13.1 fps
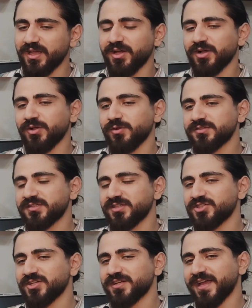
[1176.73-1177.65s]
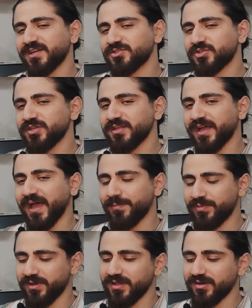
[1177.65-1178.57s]
AI hallucination actually
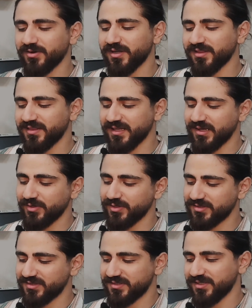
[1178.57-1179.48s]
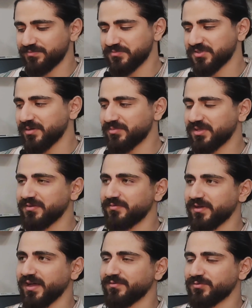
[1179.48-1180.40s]
happening right now. It's something
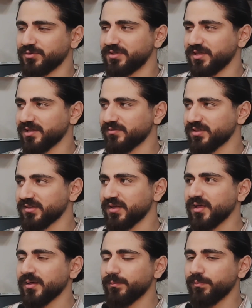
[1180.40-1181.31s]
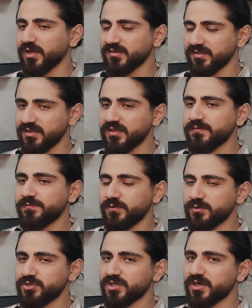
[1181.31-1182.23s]
we have to deal with, but in the
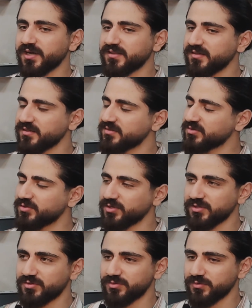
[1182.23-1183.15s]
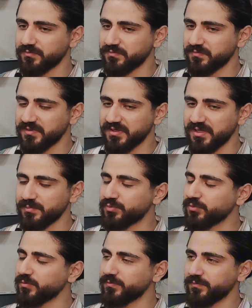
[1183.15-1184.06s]
future I think it's going to
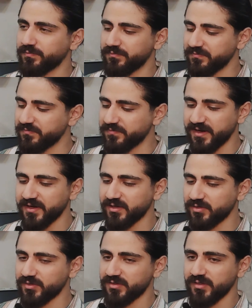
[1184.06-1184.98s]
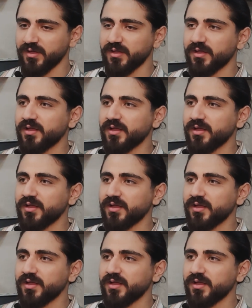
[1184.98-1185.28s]
improve very good.